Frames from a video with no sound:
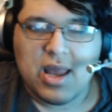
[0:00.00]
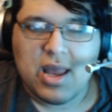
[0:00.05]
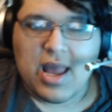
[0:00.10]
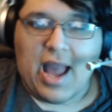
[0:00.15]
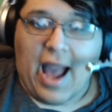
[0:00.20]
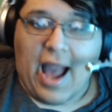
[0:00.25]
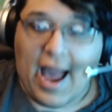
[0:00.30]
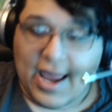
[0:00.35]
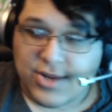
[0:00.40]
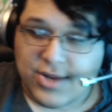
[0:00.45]

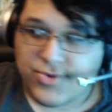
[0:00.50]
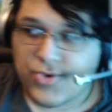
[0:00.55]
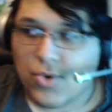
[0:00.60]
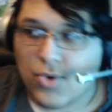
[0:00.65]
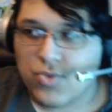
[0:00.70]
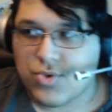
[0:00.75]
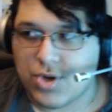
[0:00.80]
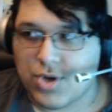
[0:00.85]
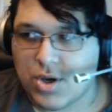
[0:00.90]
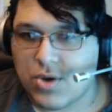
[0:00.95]
I
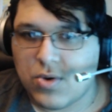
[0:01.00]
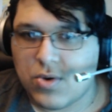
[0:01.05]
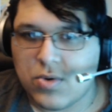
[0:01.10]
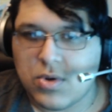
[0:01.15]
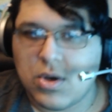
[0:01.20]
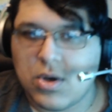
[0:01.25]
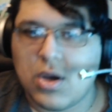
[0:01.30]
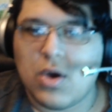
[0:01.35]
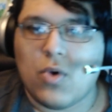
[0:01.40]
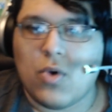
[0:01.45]
don't know
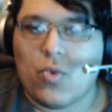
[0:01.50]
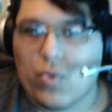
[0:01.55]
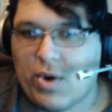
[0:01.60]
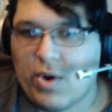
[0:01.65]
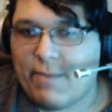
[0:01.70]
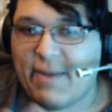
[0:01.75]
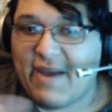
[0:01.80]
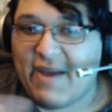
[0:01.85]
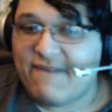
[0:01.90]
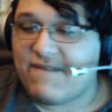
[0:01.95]

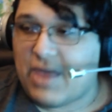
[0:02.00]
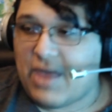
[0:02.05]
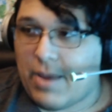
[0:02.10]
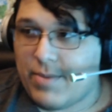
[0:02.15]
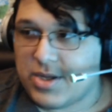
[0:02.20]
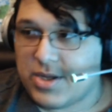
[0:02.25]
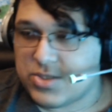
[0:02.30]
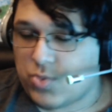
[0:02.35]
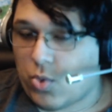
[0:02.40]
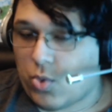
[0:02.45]
what my
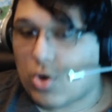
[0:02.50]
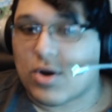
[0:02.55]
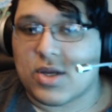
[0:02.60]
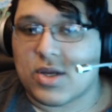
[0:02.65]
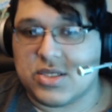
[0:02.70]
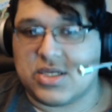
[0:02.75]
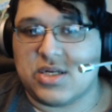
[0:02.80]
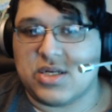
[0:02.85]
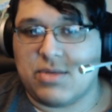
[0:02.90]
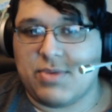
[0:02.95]
family's work
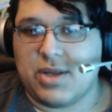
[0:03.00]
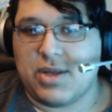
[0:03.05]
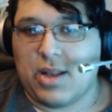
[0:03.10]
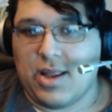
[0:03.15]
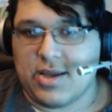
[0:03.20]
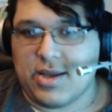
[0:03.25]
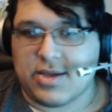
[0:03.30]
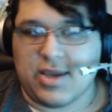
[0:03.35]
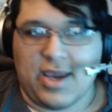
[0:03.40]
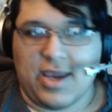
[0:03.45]
is going to be
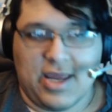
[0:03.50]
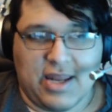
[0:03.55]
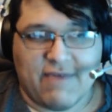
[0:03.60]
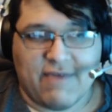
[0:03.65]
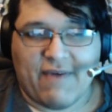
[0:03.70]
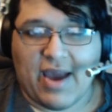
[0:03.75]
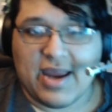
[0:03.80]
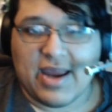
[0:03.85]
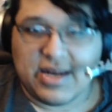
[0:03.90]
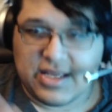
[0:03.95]
like. And if
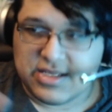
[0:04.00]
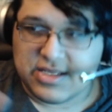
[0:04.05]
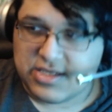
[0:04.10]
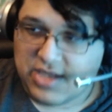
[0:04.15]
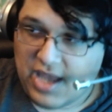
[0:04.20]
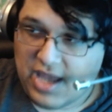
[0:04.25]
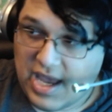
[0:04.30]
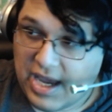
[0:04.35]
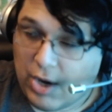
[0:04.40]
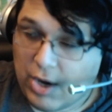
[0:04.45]
I need to
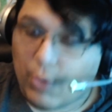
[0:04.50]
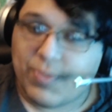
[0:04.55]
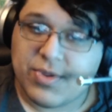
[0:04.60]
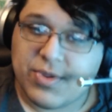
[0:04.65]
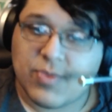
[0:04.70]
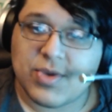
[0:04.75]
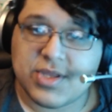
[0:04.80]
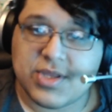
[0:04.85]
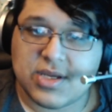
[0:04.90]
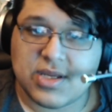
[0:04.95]
help them
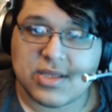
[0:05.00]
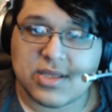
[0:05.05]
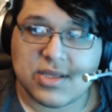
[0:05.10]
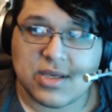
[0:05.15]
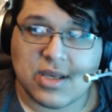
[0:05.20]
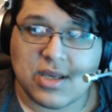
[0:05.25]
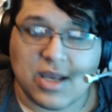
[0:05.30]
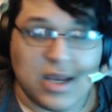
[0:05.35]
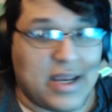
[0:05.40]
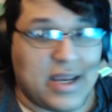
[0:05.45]
with
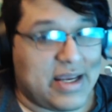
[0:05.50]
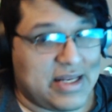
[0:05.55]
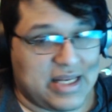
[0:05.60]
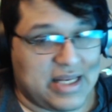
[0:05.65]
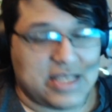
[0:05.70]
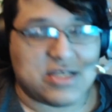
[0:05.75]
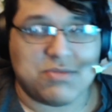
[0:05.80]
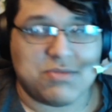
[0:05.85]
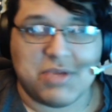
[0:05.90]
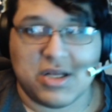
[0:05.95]
anything, I
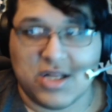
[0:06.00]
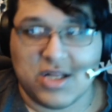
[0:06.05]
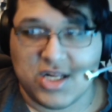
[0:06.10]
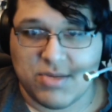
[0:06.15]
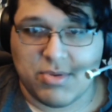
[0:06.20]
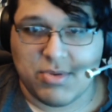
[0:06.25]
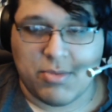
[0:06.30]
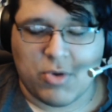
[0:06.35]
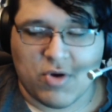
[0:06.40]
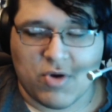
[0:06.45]
need to be a little
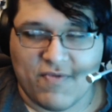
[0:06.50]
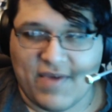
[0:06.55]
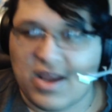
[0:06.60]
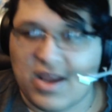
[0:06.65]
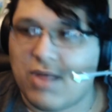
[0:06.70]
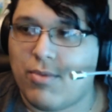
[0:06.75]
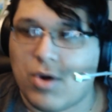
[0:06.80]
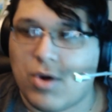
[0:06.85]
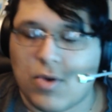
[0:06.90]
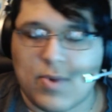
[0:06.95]
bit more
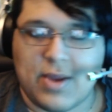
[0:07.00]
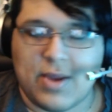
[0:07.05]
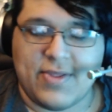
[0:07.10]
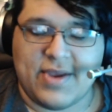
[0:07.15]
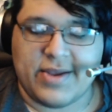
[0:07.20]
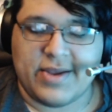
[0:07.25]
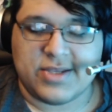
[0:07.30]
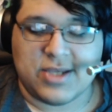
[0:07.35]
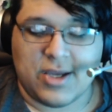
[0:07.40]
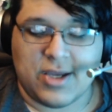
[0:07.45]
available around
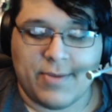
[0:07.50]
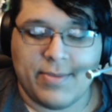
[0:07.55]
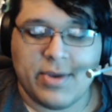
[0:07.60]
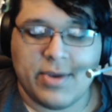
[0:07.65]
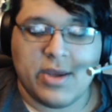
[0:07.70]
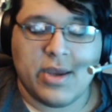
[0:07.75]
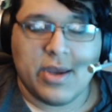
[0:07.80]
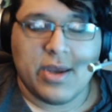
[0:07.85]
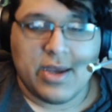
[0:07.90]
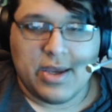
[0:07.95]
that time.
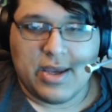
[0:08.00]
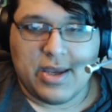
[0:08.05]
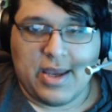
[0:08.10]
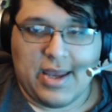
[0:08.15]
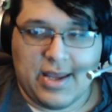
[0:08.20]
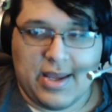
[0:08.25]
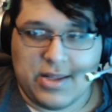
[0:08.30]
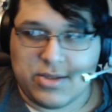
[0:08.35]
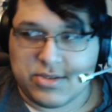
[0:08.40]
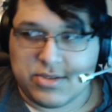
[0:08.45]

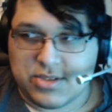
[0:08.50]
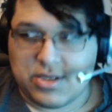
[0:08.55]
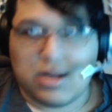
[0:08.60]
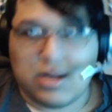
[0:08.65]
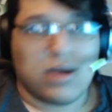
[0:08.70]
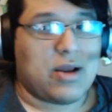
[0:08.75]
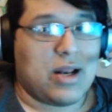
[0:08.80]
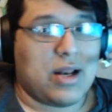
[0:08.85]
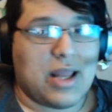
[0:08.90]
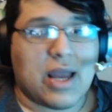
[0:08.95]
And
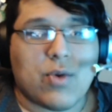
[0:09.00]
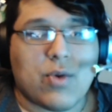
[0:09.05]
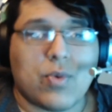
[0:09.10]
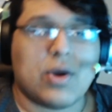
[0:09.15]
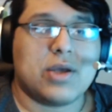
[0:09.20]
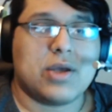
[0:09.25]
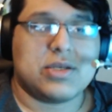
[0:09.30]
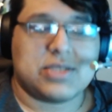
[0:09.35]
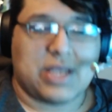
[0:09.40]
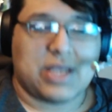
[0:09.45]
luckily I
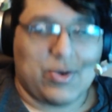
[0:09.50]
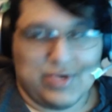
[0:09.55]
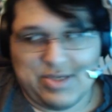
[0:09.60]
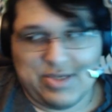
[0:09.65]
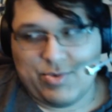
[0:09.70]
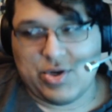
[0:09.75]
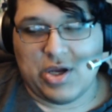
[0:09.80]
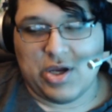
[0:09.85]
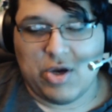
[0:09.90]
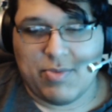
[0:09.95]
was
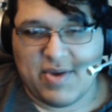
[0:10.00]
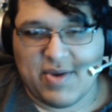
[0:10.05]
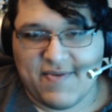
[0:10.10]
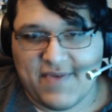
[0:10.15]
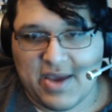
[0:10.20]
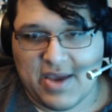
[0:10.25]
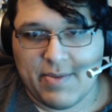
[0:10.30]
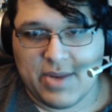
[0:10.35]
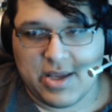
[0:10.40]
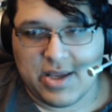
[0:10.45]
able to help my
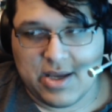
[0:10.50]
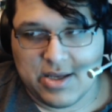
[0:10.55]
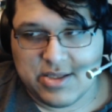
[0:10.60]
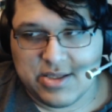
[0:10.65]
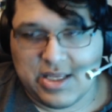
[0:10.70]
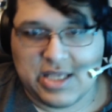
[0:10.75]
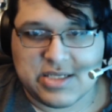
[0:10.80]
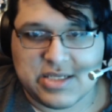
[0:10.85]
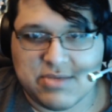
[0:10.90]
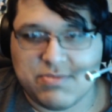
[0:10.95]
family a
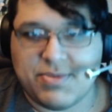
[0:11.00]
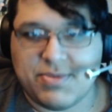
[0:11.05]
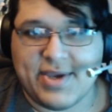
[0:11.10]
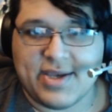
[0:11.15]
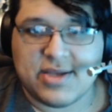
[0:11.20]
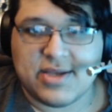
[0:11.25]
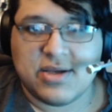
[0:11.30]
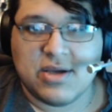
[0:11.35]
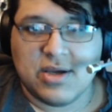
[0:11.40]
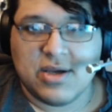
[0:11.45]
decent
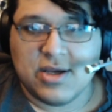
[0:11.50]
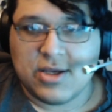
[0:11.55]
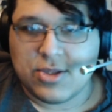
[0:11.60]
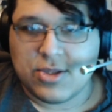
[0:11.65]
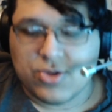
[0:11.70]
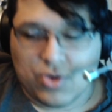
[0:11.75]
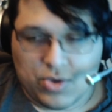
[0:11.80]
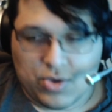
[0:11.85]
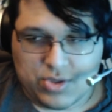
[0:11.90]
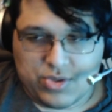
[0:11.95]
bit
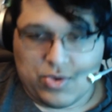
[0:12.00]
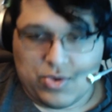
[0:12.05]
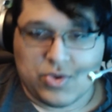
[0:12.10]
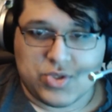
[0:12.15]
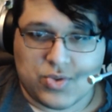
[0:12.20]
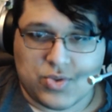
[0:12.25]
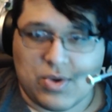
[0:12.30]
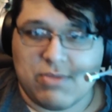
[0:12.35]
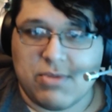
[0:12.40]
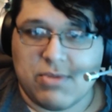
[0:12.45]
those
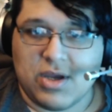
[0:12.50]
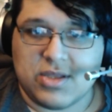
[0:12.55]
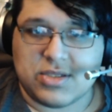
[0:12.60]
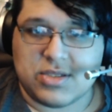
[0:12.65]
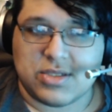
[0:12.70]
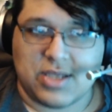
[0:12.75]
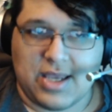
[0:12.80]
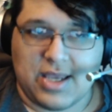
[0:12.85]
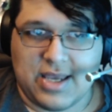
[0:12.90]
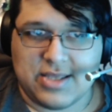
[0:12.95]
3
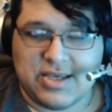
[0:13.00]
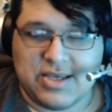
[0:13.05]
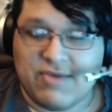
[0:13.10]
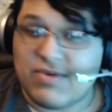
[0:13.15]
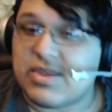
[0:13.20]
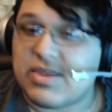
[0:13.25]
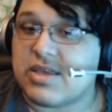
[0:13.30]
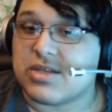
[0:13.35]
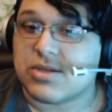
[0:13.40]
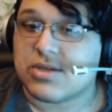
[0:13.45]
months, and
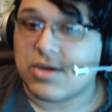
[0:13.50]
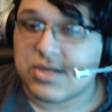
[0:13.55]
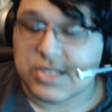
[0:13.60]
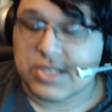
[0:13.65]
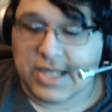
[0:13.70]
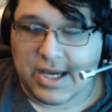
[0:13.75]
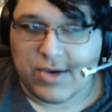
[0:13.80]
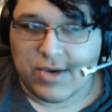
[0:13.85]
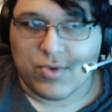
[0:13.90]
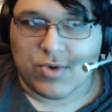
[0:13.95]
everything's good
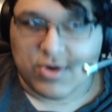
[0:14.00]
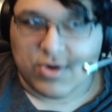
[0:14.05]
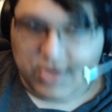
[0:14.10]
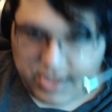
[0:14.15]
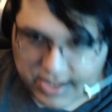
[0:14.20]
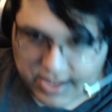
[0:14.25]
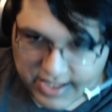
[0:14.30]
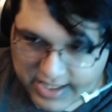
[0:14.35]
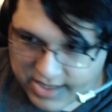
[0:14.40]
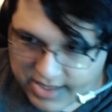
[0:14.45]
now.
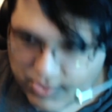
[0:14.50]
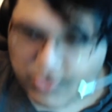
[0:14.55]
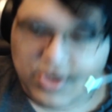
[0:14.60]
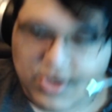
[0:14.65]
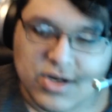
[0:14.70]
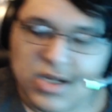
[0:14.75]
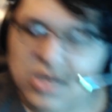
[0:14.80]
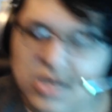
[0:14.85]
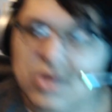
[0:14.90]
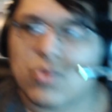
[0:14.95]

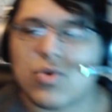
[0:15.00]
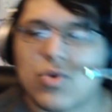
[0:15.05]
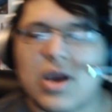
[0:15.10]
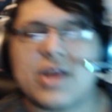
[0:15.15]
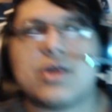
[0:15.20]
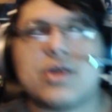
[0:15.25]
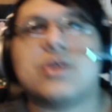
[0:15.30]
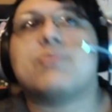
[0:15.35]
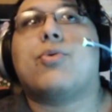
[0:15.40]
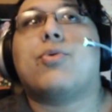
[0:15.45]
We're at a
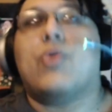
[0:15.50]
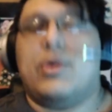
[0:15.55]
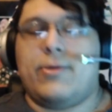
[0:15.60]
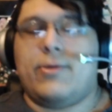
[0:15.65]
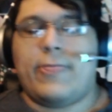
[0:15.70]
good point.